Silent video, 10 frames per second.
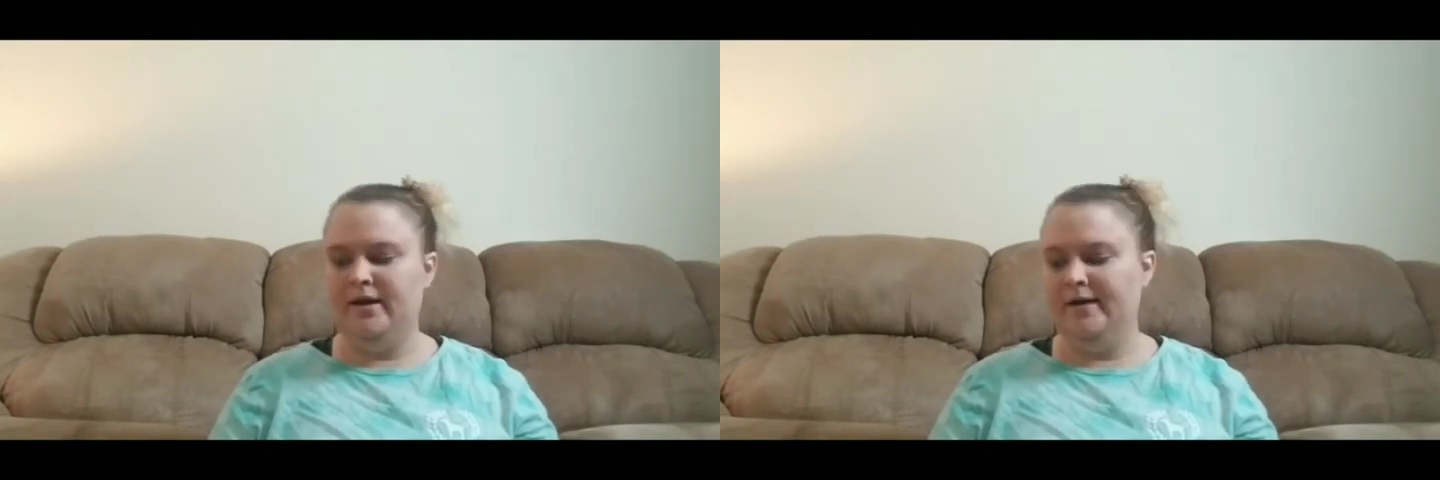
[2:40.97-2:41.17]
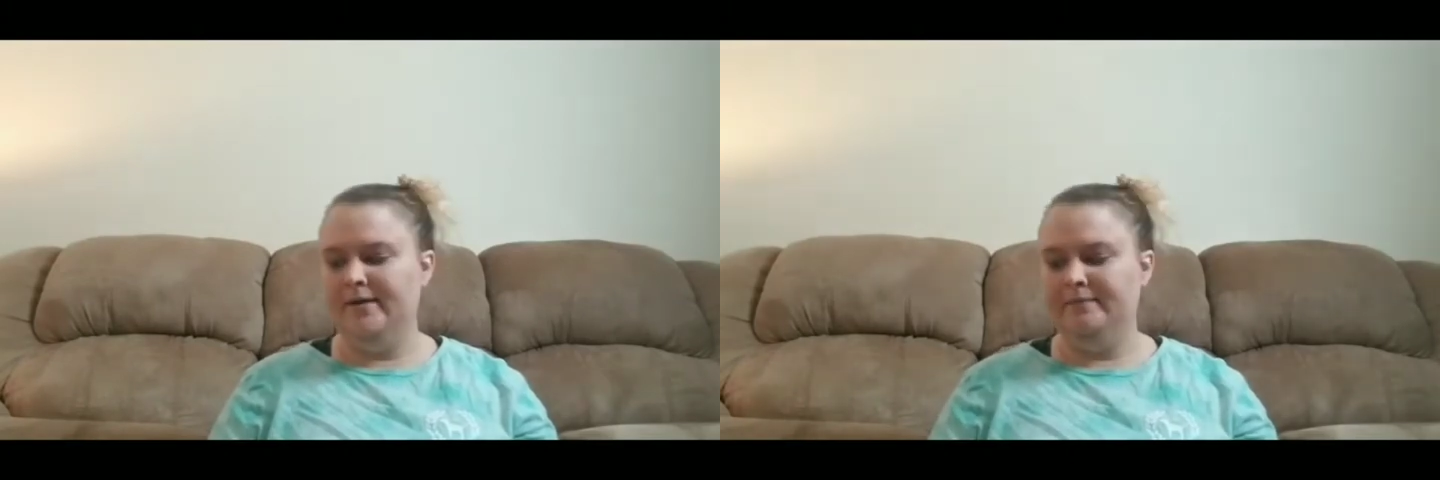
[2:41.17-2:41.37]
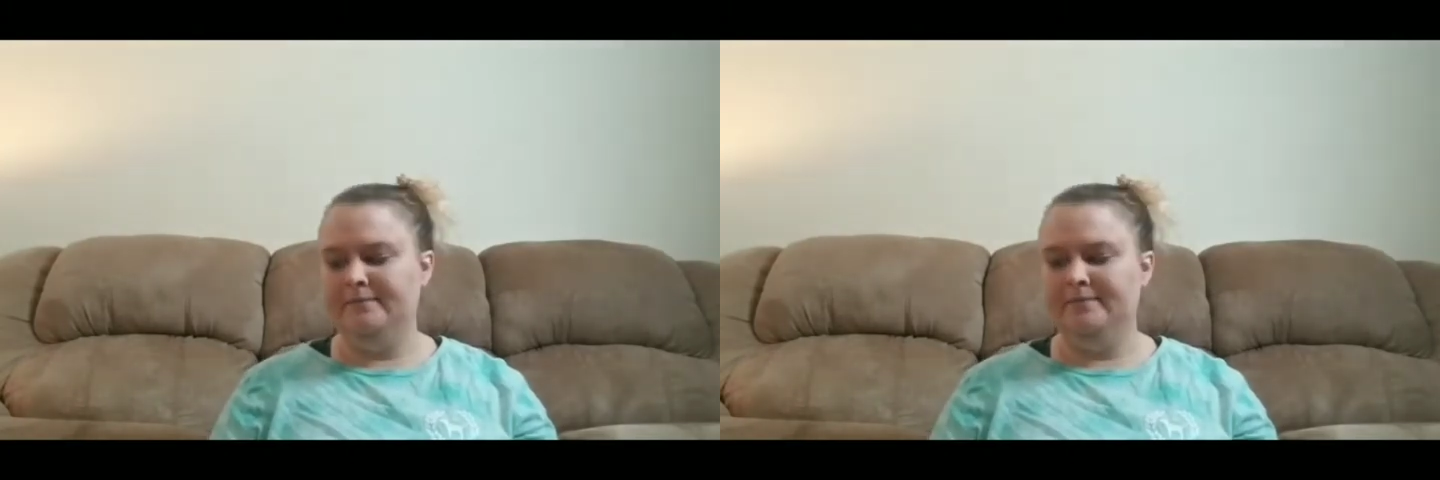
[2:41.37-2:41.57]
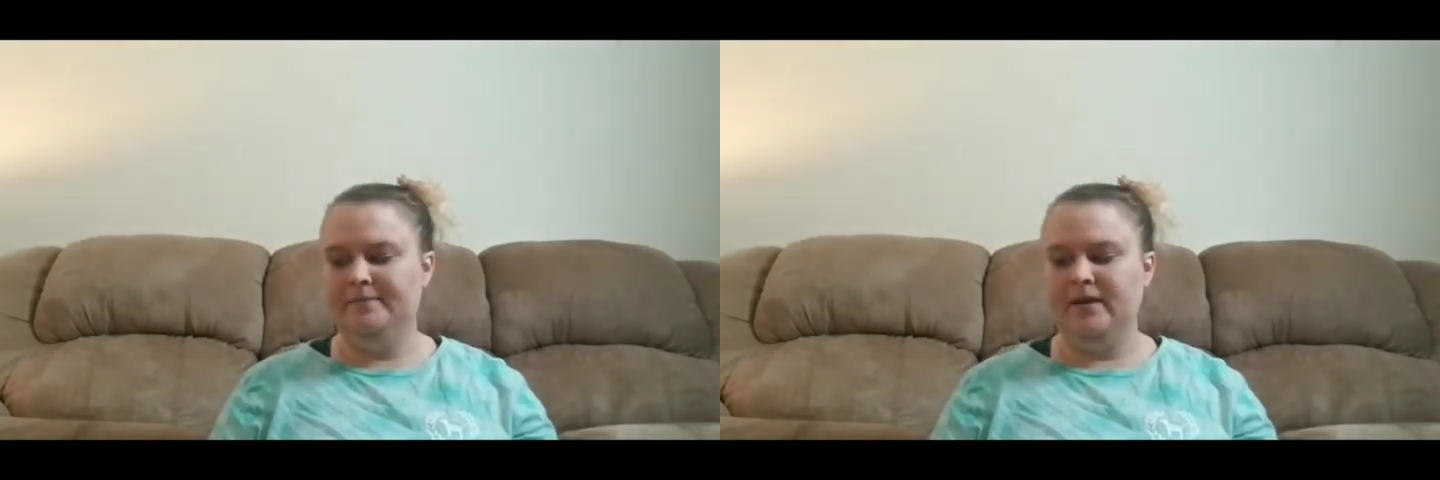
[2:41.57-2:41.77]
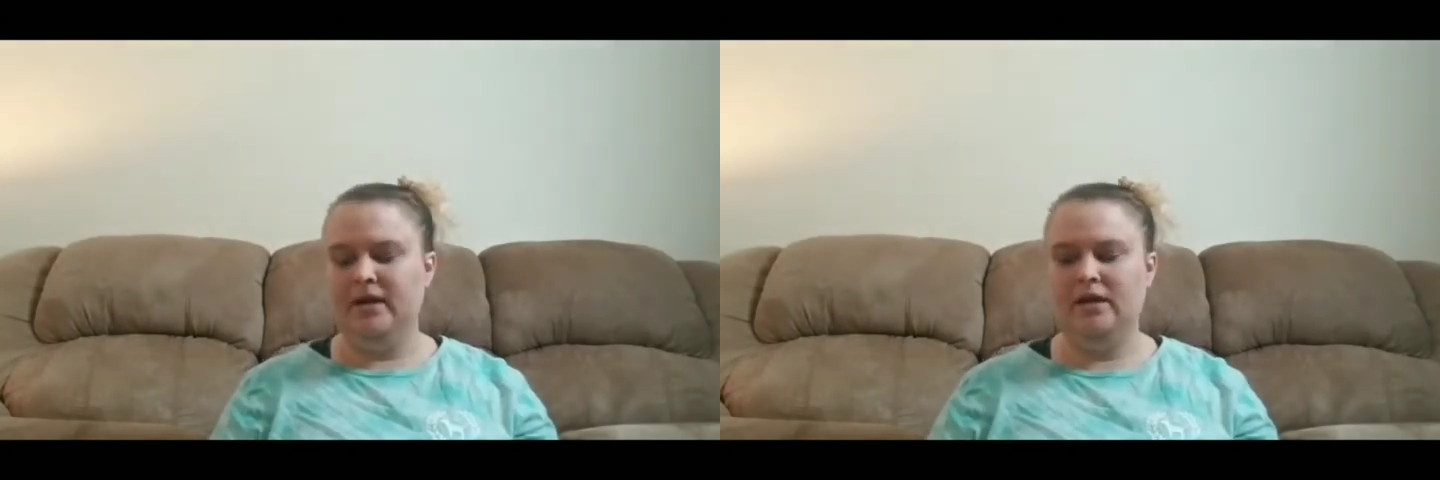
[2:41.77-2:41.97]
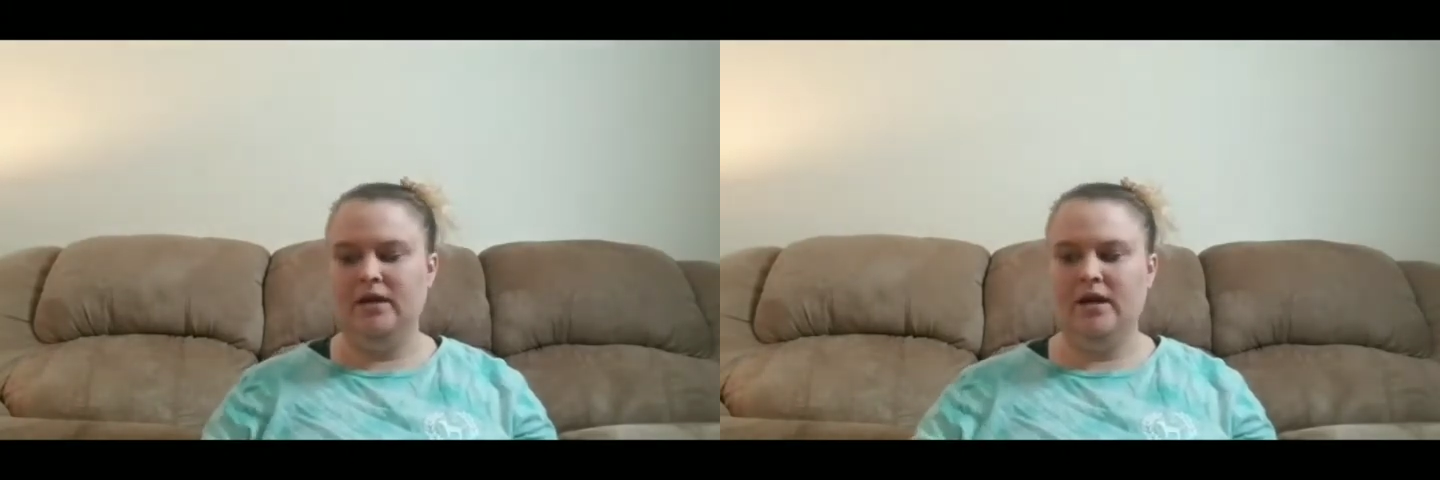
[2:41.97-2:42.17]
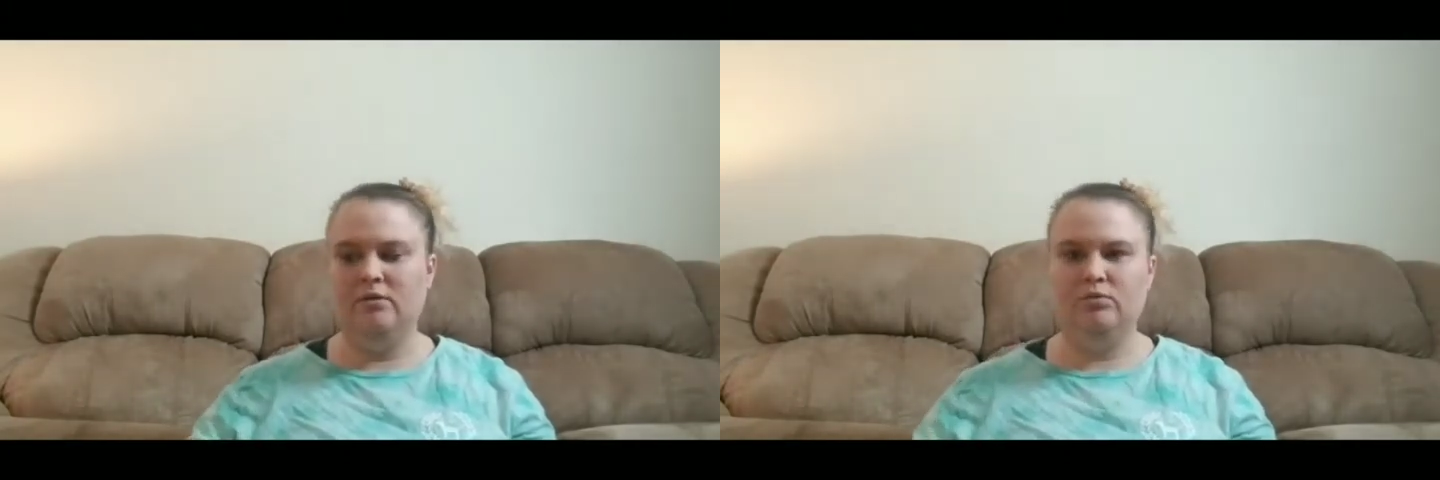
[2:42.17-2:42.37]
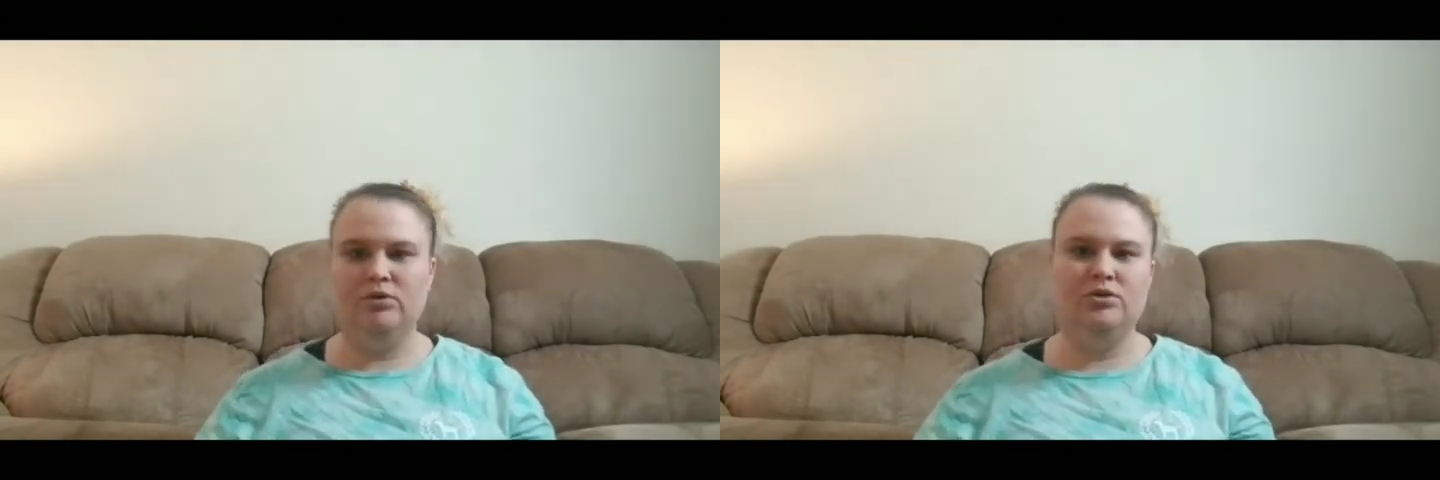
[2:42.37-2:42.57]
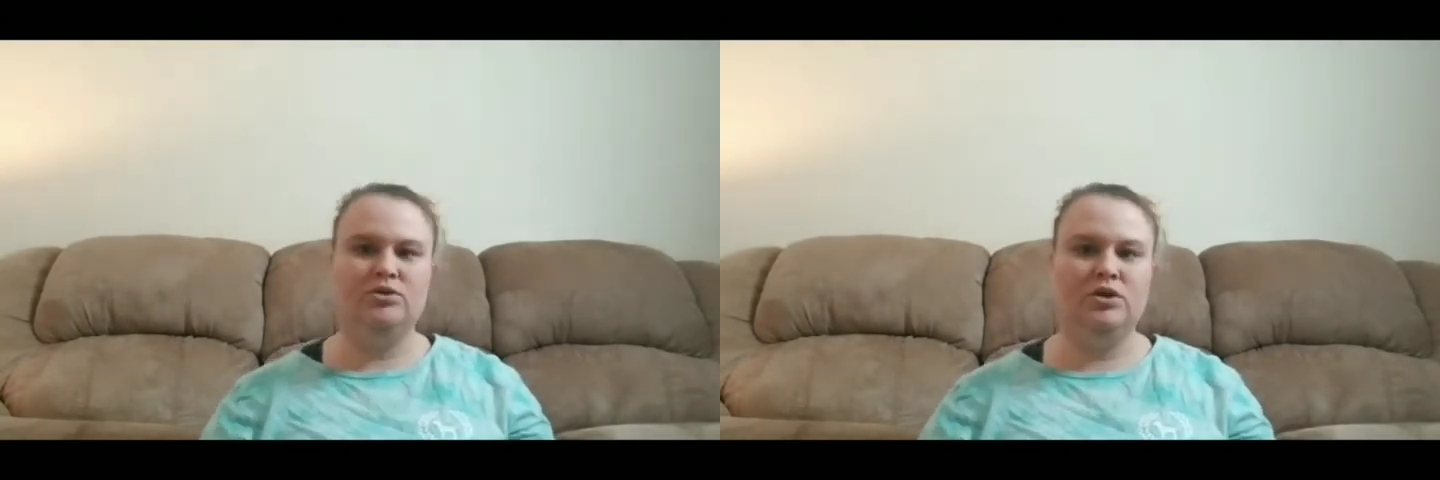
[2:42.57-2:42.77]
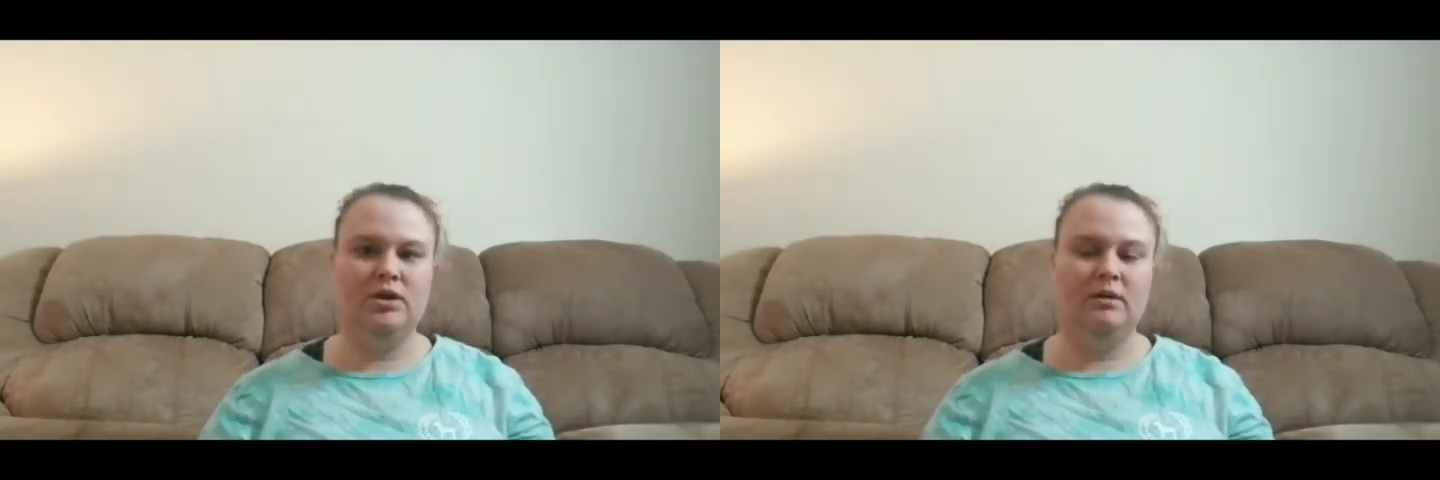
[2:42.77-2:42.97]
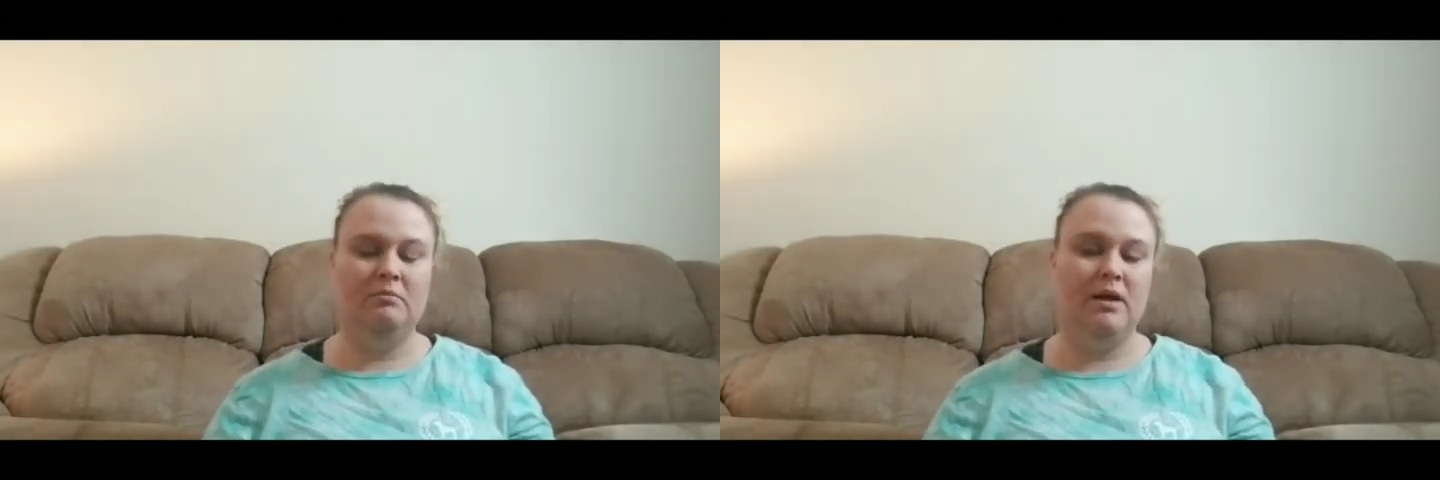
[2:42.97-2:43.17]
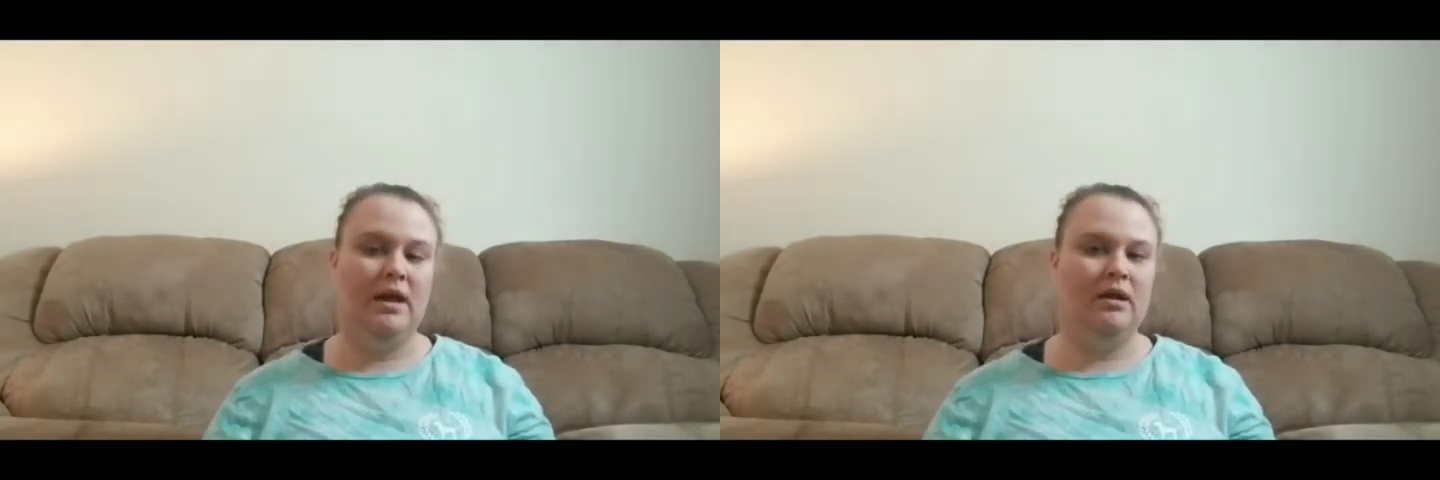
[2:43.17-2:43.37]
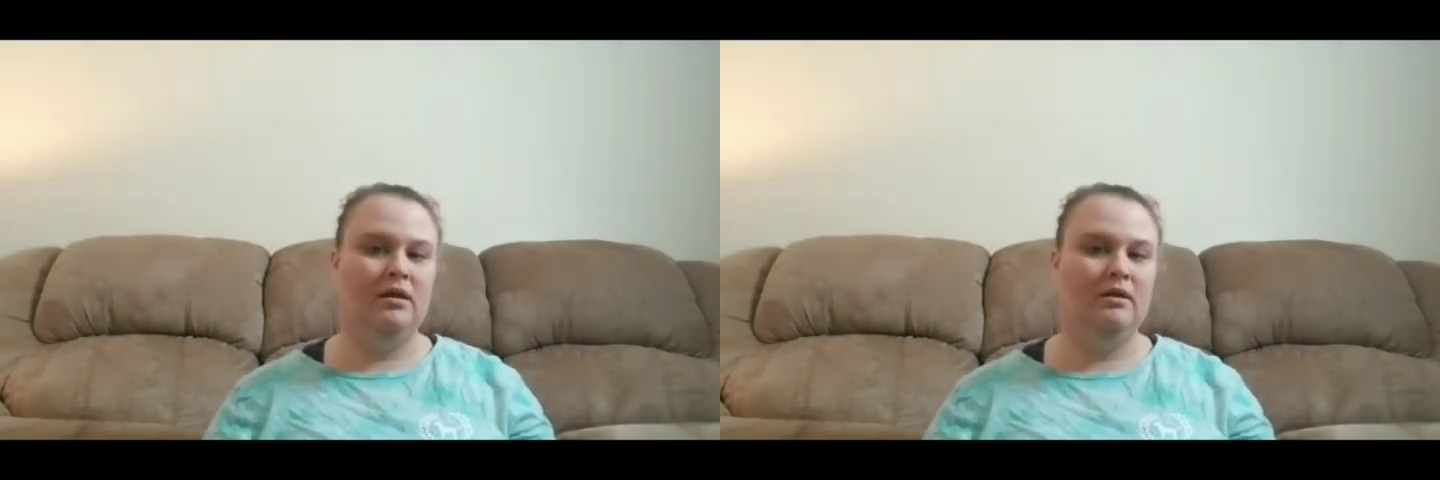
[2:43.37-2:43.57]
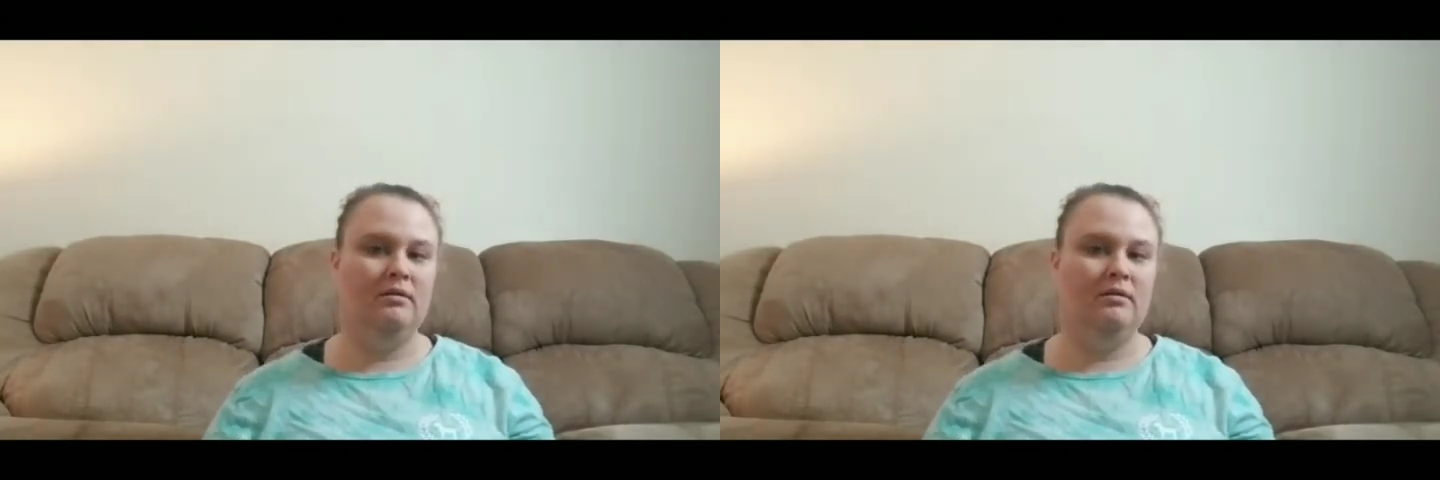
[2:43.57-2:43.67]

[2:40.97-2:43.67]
Um, and I will usually make